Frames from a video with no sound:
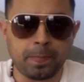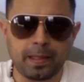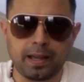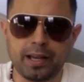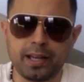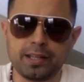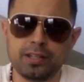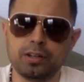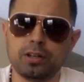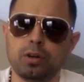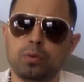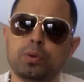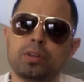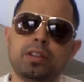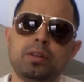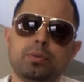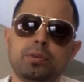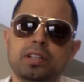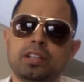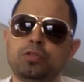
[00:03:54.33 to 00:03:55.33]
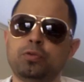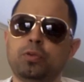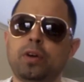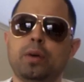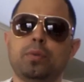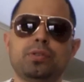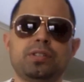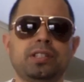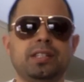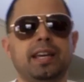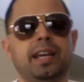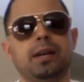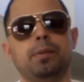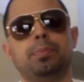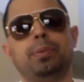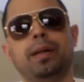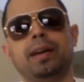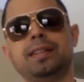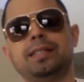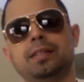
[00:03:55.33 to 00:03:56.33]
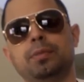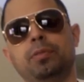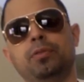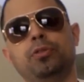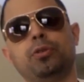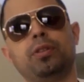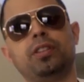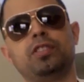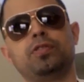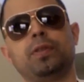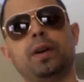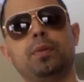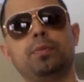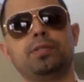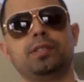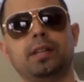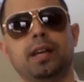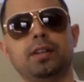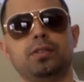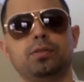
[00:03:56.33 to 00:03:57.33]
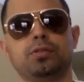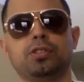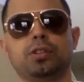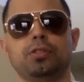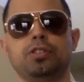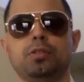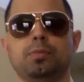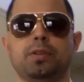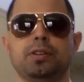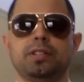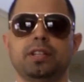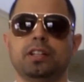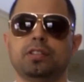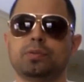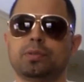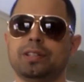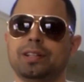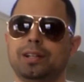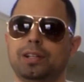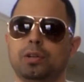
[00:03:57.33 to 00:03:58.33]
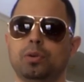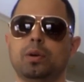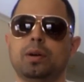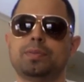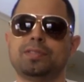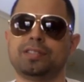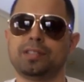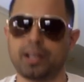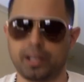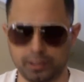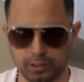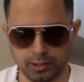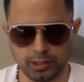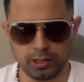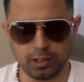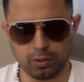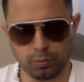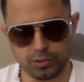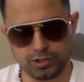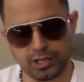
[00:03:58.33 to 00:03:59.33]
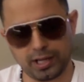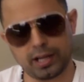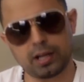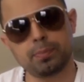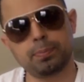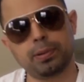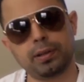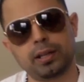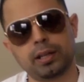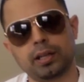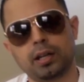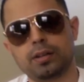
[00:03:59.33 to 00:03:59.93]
And, you know, when this fight was taking place and before this fight was scheduled, Sergio Martinez was getting a little upset, which I completely